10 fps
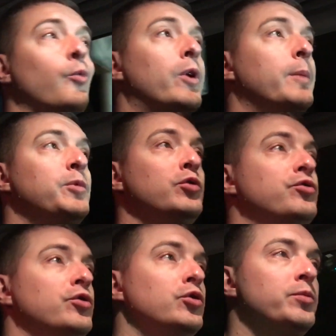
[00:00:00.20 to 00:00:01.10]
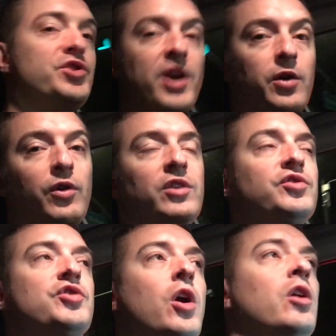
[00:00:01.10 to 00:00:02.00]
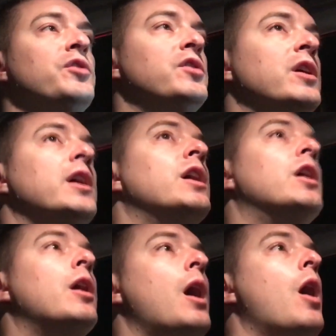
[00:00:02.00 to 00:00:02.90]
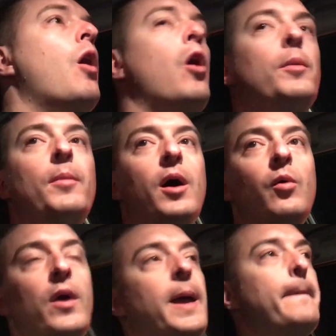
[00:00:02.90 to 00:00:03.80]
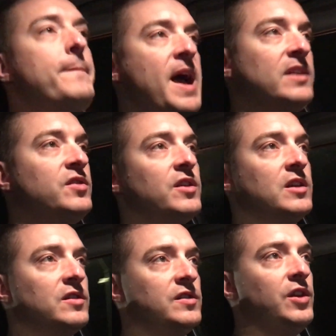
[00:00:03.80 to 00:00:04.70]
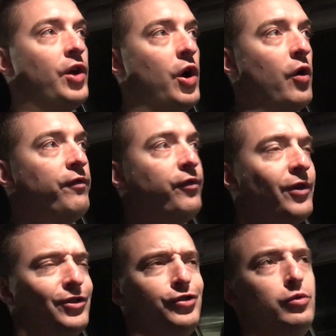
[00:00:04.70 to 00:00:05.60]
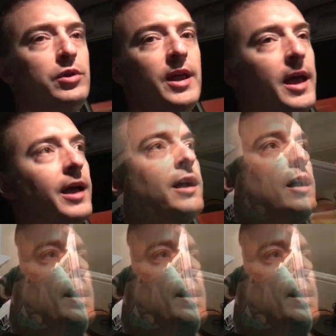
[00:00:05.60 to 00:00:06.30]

What up, YouTube? Check Raise Charles here on my way back to the casino for a two a day.